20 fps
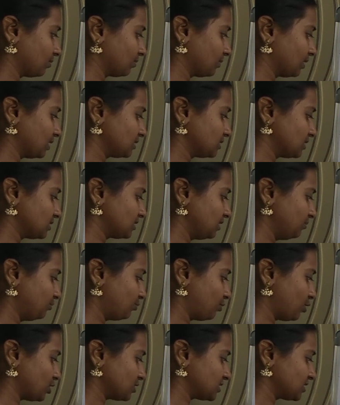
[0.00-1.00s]
This is in
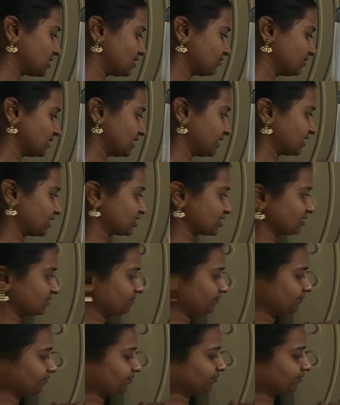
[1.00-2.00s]
positive direction.
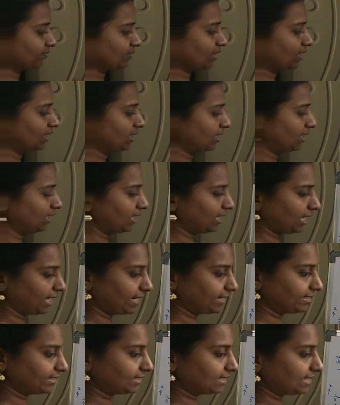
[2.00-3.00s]

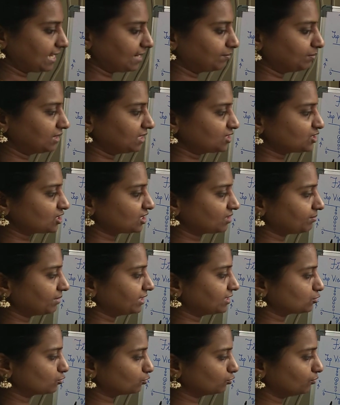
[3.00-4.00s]
And at lambda g by
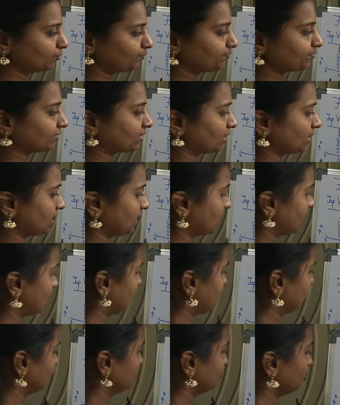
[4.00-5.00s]
2,
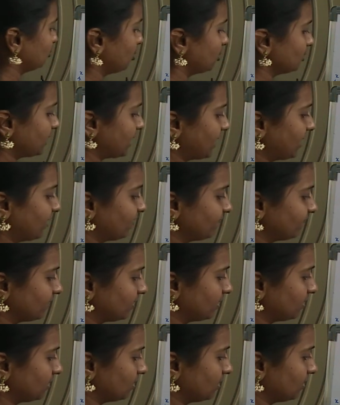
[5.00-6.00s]
I do not have
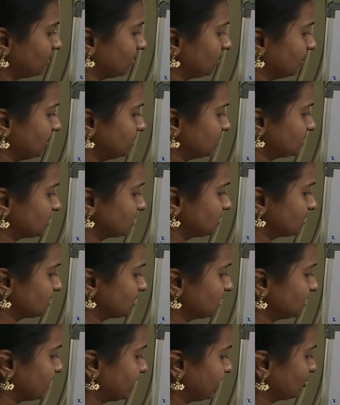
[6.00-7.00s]

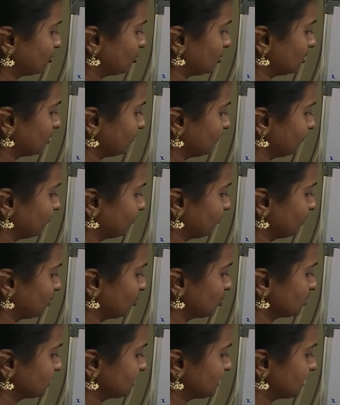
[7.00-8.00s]
intensity at all
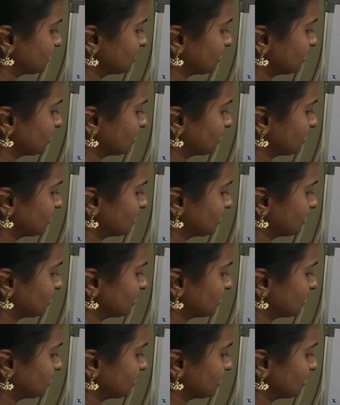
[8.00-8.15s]
because it has